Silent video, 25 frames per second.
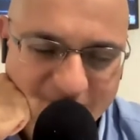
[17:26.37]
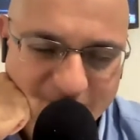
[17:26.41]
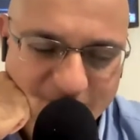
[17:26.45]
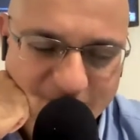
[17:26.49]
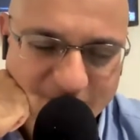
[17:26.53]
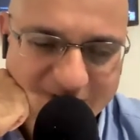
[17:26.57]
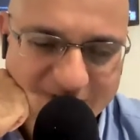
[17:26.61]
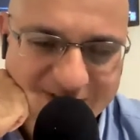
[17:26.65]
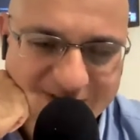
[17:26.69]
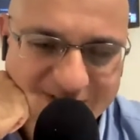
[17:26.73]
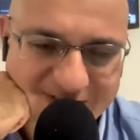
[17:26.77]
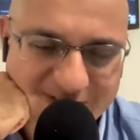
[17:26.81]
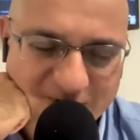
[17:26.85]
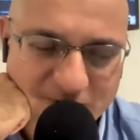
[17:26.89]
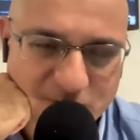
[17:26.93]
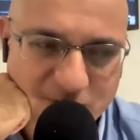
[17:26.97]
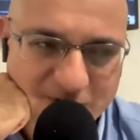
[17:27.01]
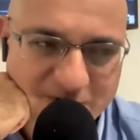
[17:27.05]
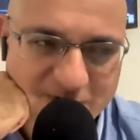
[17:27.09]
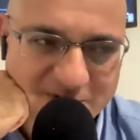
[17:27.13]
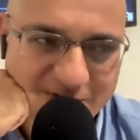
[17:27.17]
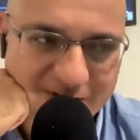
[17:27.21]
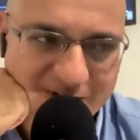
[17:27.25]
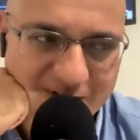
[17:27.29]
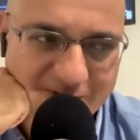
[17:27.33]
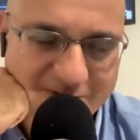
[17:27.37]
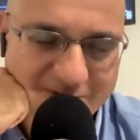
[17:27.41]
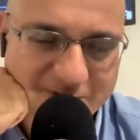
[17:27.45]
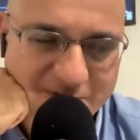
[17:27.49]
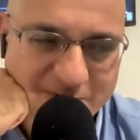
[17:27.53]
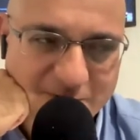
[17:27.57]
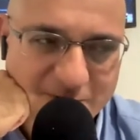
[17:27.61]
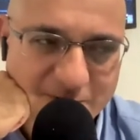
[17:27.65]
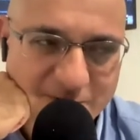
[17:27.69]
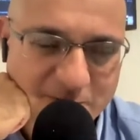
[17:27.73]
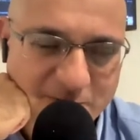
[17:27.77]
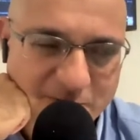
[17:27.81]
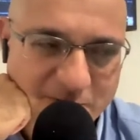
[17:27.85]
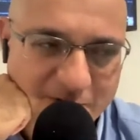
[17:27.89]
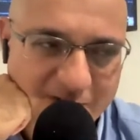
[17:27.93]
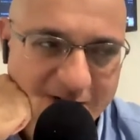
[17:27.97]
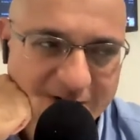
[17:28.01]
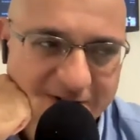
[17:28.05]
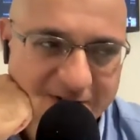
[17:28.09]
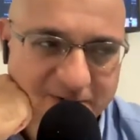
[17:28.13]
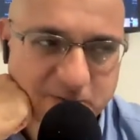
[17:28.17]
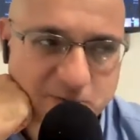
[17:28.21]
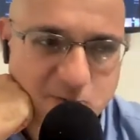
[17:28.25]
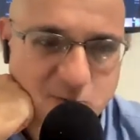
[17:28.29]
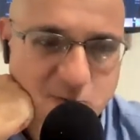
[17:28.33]
Would you say that once you left school, you got
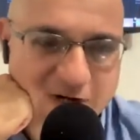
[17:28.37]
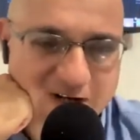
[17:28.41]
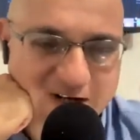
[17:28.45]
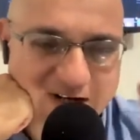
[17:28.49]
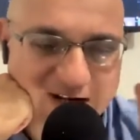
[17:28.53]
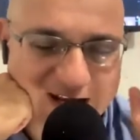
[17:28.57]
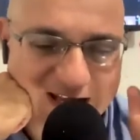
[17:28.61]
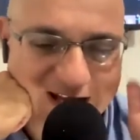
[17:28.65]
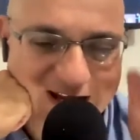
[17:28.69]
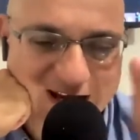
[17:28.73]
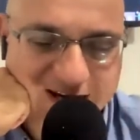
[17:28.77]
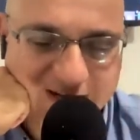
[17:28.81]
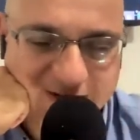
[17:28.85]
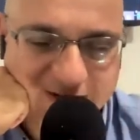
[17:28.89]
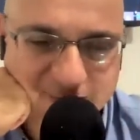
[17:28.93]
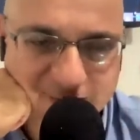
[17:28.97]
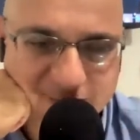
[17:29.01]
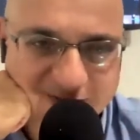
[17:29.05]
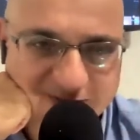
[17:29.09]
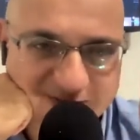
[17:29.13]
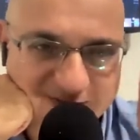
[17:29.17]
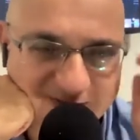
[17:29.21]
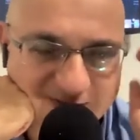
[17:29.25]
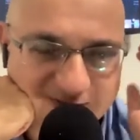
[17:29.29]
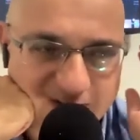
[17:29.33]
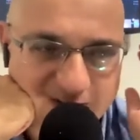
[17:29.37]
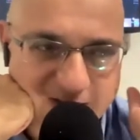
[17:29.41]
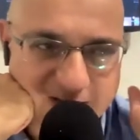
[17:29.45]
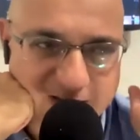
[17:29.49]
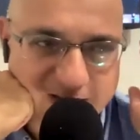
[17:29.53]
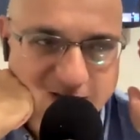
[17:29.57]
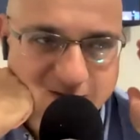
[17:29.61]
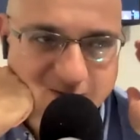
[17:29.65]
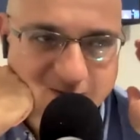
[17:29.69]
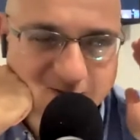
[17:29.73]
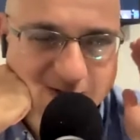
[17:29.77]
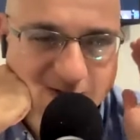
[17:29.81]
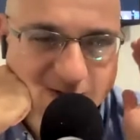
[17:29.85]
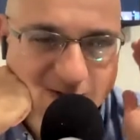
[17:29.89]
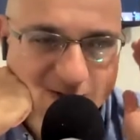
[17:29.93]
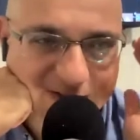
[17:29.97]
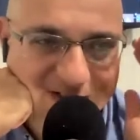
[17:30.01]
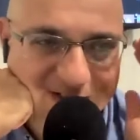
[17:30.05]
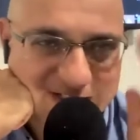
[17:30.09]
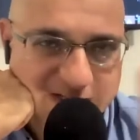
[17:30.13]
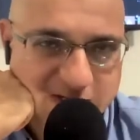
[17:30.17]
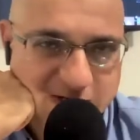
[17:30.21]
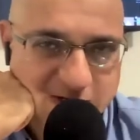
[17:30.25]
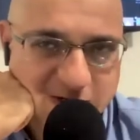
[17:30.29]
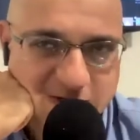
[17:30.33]
on one line, it was very
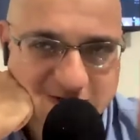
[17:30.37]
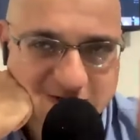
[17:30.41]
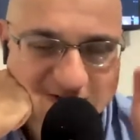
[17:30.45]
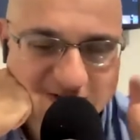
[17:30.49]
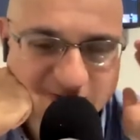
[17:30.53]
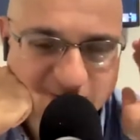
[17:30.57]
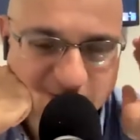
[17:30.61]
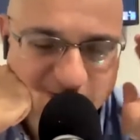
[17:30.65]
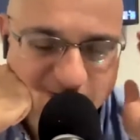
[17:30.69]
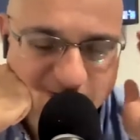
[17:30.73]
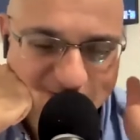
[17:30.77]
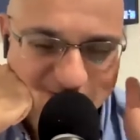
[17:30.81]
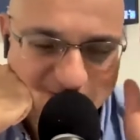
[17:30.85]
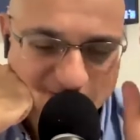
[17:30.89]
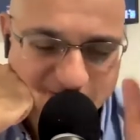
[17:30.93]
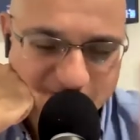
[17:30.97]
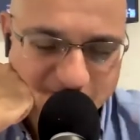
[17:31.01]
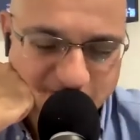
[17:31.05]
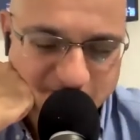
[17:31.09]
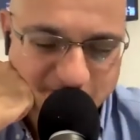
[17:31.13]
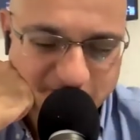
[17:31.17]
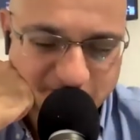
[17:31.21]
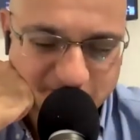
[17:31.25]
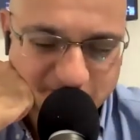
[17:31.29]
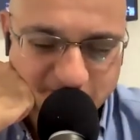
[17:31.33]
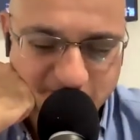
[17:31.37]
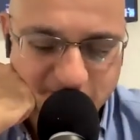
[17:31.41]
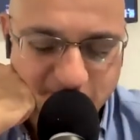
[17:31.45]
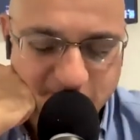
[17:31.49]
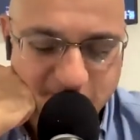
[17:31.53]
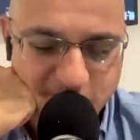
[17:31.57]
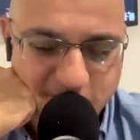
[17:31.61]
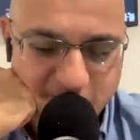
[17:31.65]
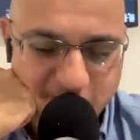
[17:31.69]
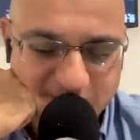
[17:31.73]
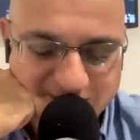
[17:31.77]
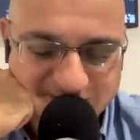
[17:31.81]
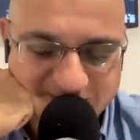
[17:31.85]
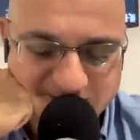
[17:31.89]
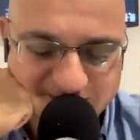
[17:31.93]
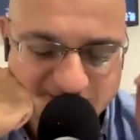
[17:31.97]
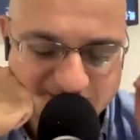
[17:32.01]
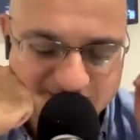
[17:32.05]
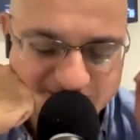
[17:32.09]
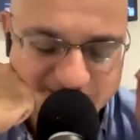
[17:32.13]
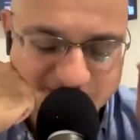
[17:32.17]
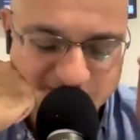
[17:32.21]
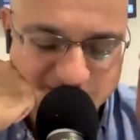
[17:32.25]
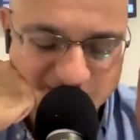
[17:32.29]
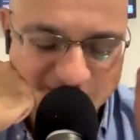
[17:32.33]
linear, straightforward,
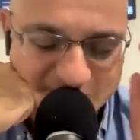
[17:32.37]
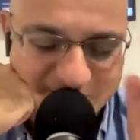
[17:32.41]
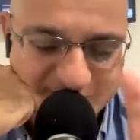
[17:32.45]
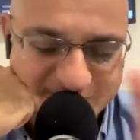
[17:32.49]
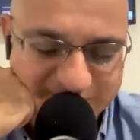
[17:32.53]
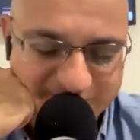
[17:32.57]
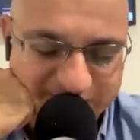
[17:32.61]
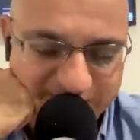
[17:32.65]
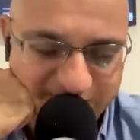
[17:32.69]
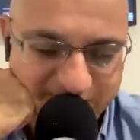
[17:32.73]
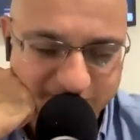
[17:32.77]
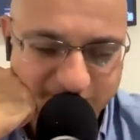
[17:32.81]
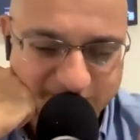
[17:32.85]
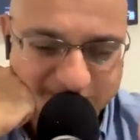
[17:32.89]
smooth sailing?